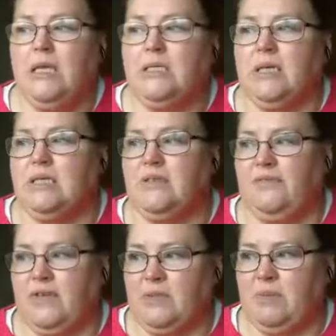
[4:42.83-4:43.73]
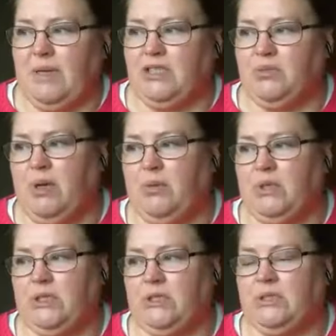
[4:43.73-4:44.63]
So that's the first place you might want
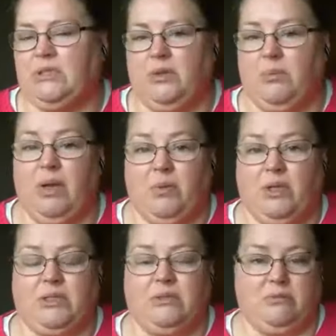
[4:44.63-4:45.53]
to